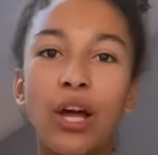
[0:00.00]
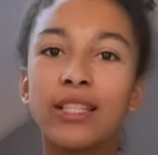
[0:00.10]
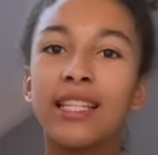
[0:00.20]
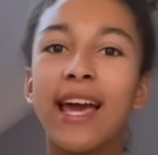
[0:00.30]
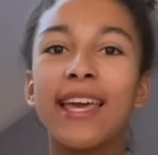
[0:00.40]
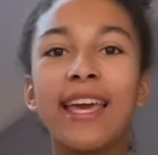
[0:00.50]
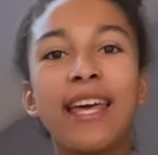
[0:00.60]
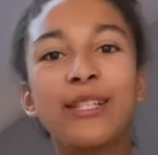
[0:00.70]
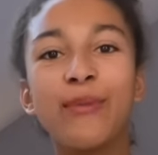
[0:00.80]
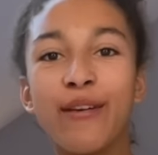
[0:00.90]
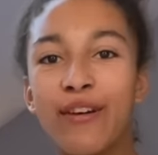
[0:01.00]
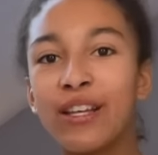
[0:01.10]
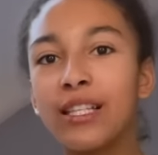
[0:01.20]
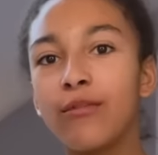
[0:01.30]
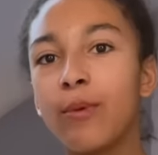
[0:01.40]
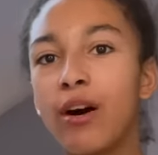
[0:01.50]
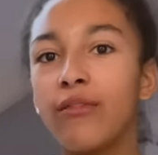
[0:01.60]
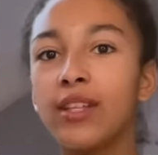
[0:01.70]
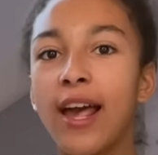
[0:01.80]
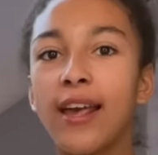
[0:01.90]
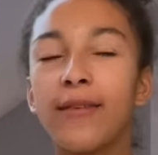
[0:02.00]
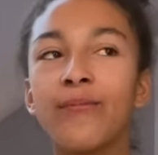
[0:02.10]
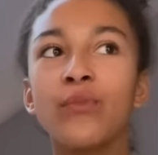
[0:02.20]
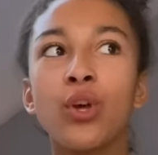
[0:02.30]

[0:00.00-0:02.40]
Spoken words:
So today is my 13th birthday.